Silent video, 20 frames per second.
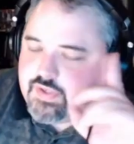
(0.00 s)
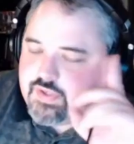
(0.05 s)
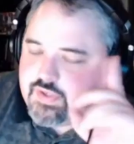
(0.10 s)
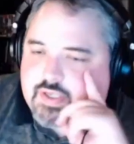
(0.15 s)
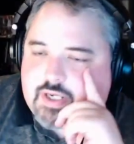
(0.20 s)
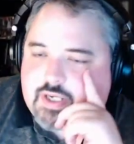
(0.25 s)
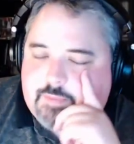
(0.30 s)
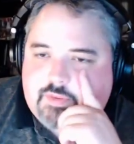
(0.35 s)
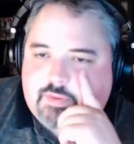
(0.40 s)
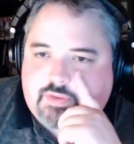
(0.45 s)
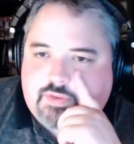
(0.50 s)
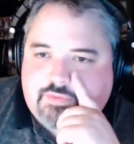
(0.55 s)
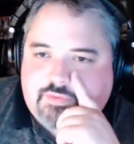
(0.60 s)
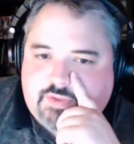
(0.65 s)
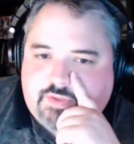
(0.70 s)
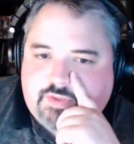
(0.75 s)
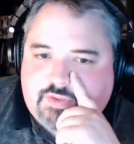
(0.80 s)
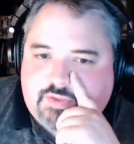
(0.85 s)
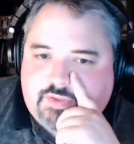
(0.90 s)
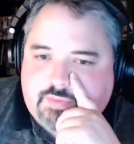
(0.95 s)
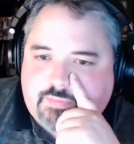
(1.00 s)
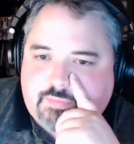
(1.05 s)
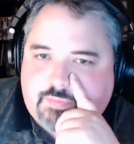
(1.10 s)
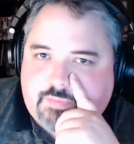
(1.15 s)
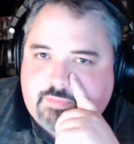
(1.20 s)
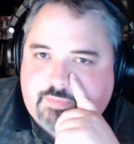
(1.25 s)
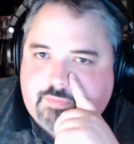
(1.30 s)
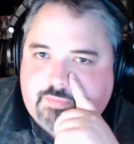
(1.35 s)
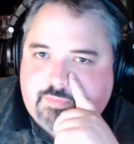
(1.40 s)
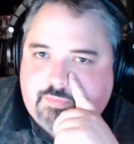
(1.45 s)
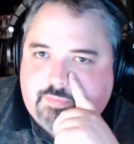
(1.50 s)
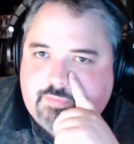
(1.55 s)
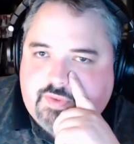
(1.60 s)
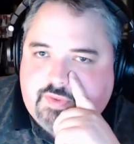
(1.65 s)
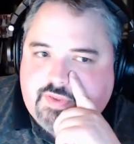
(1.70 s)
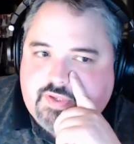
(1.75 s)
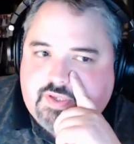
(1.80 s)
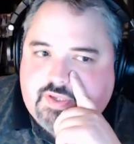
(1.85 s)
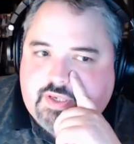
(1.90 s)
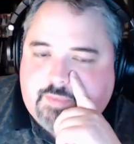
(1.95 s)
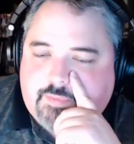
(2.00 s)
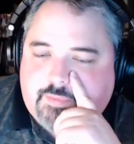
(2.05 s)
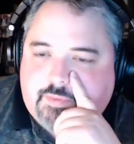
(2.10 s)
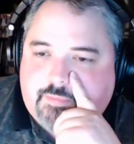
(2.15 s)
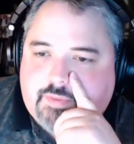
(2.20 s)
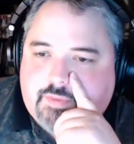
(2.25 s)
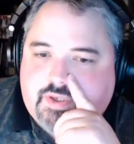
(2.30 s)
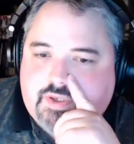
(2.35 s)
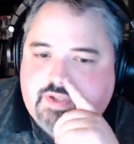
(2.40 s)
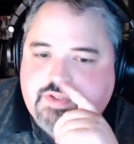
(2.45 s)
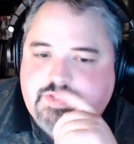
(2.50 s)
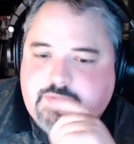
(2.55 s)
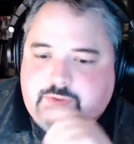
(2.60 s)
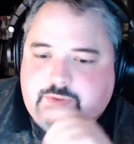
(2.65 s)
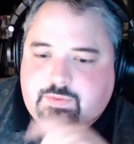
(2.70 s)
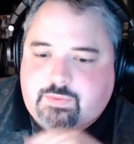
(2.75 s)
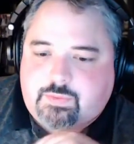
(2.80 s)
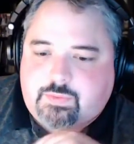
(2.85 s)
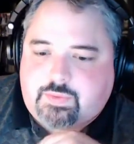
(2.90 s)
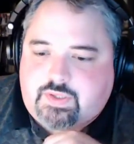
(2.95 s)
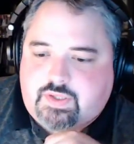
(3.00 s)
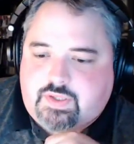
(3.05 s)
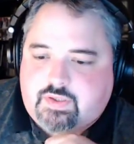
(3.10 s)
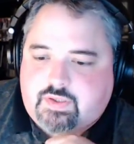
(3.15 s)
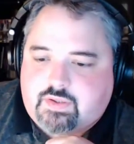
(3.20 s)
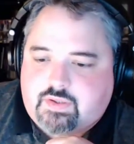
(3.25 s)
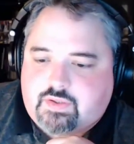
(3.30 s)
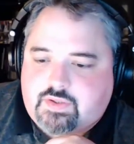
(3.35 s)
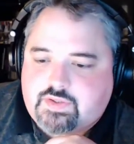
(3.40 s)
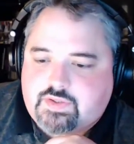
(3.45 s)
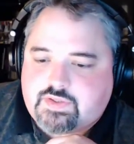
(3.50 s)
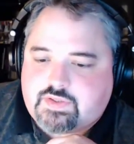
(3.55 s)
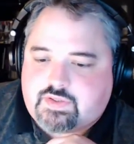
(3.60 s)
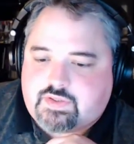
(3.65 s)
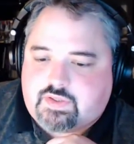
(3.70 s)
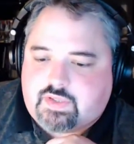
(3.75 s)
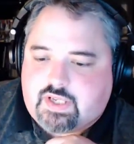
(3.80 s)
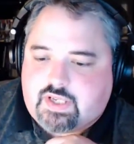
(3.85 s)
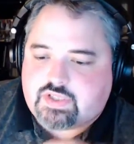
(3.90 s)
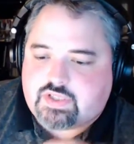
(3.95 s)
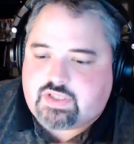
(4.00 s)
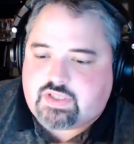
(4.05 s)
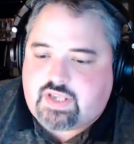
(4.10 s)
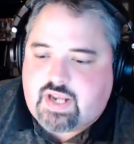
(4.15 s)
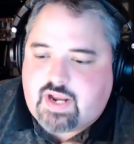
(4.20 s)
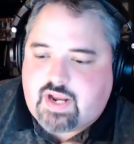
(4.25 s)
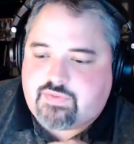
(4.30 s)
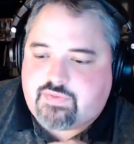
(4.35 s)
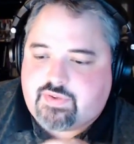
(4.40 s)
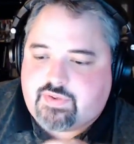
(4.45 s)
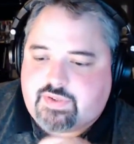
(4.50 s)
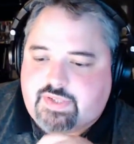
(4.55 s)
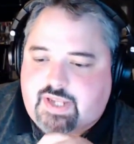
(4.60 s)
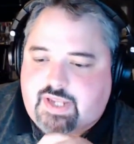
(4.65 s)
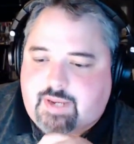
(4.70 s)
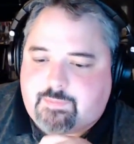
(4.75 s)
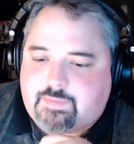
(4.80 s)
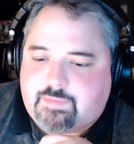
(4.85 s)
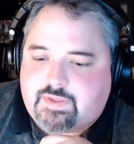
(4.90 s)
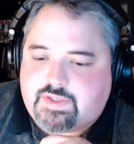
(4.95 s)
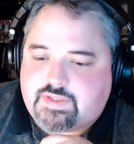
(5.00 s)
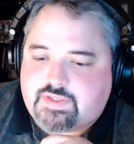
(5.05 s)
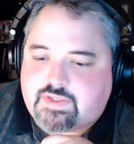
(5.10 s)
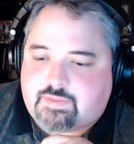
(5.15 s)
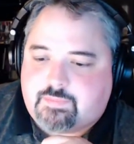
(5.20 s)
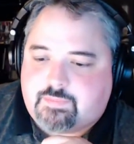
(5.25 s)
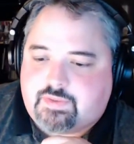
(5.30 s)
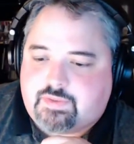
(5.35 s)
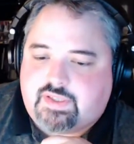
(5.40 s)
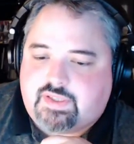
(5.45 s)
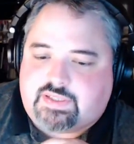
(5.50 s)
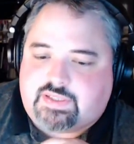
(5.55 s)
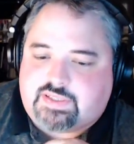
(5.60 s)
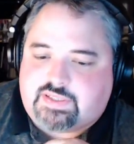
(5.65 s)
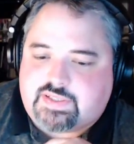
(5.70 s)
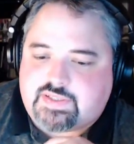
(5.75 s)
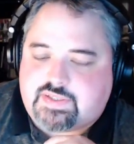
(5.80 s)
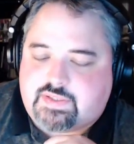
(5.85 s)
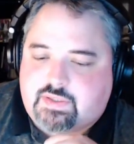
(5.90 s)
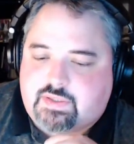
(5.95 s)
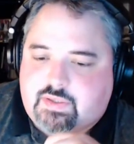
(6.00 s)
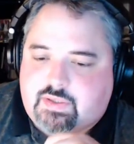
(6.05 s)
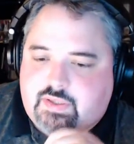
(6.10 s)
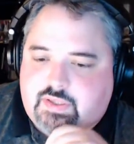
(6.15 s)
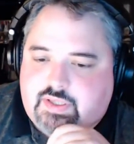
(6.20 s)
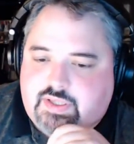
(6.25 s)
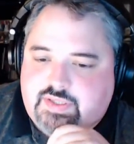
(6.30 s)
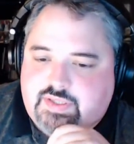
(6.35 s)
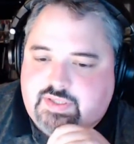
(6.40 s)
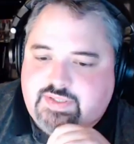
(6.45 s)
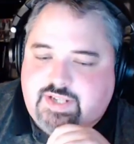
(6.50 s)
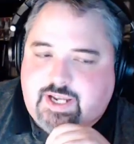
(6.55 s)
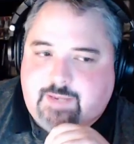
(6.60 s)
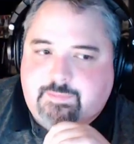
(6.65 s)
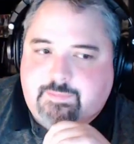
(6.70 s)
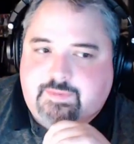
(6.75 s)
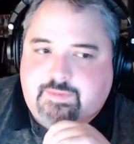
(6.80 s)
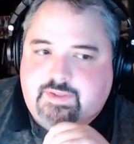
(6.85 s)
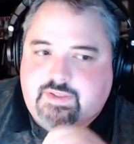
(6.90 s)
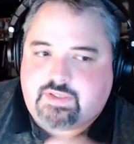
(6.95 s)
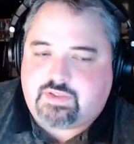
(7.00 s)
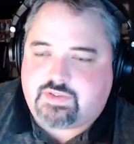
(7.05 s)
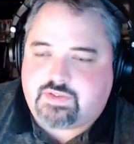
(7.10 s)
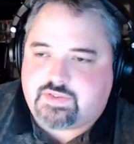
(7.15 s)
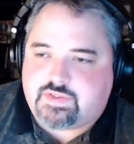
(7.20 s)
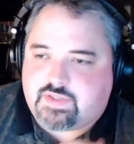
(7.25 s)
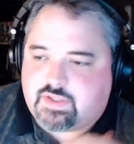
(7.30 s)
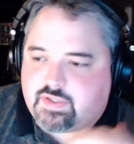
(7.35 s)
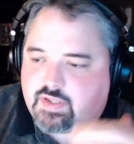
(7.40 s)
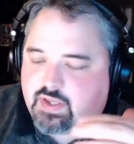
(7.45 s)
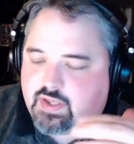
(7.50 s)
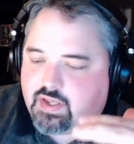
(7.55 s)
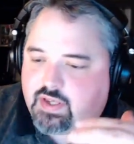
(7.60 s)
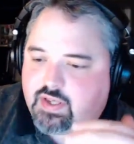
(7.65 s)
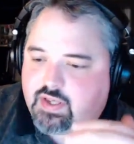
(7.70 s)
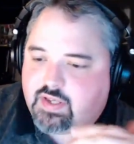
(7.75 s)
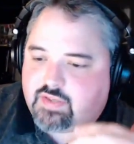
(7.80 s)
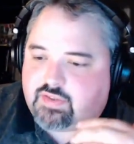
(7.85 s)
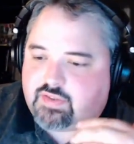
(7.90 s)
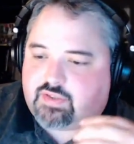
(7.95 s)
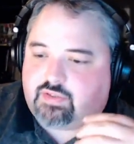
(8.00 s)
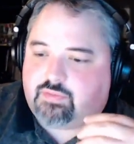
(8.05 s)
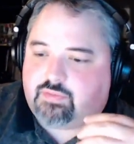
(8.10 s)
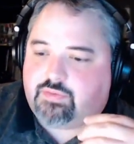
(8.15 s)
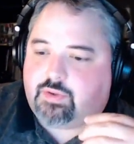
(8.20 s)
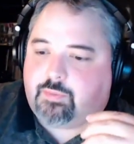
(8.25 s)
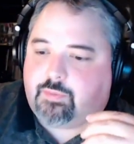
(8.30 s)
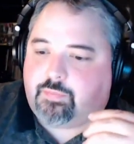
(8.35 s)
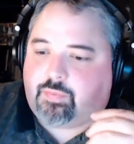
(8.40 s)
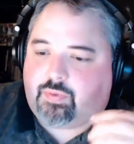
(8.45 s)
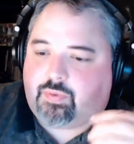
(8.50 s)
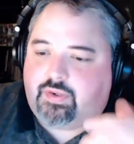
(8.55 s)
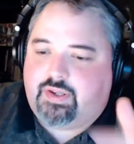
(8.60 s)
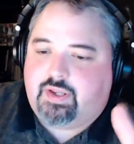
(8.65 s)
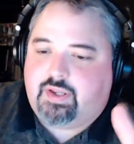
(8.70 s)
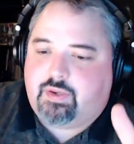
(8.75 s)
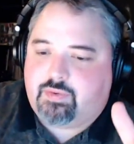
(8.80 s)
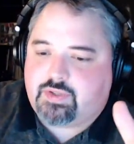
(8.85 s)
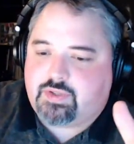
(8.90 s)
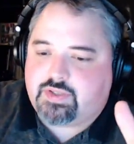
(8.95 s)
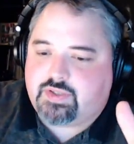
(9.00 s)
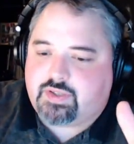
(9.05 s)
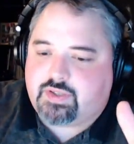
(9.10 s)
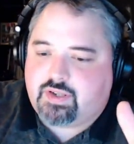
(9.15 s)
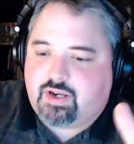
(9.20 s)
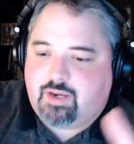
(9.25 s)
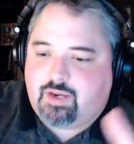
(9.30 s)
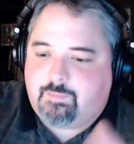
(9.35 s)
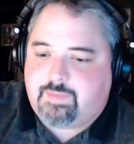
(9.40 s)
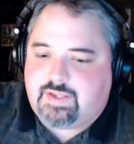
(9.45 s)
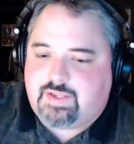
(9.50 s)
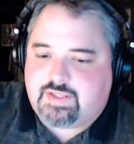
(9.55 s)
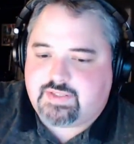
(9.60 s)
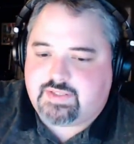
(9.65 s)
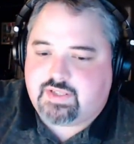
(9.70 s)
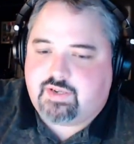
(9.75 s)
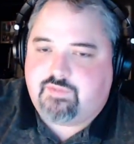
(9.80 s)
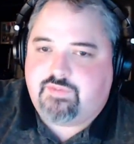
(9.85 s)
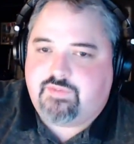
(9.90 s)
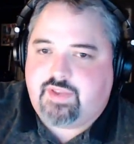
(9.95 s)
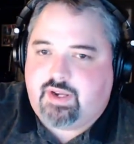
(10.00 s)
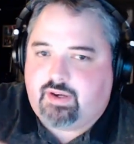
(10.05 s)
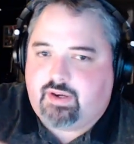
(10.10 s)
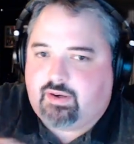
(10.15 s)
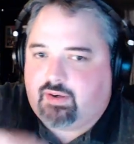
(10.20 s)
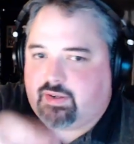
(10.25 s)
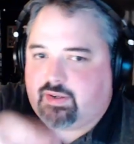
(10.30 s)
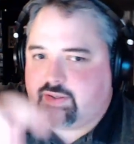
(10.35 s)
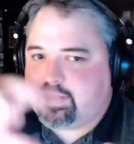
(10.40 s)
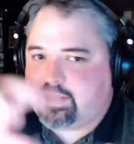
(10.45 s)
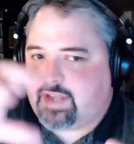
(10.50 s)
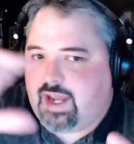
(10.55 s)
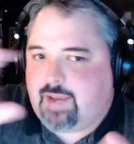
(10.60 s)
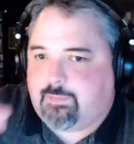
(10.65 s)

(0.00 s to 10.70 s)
couple of One thing a couple of bars do here is they'll actually have their tap list completely listed on Untappd, and there's a they'll print out copies of their tap